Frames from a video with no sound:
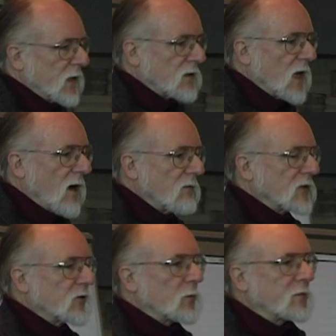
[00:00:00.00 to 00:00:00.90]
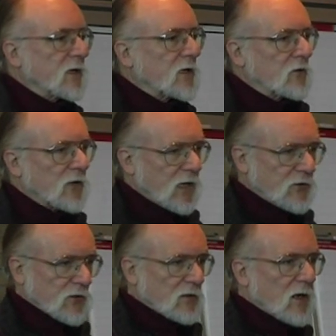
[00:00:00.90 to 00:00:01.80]
acknowledge the political
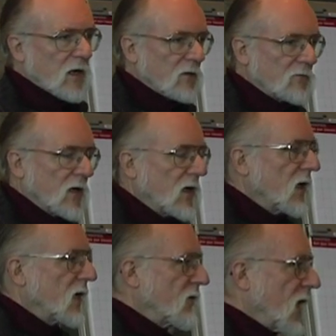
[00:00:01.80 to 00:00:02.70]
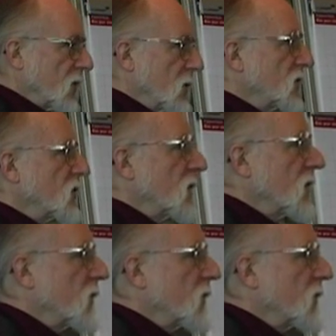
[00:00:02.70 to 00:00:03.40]
nature of evaluation. It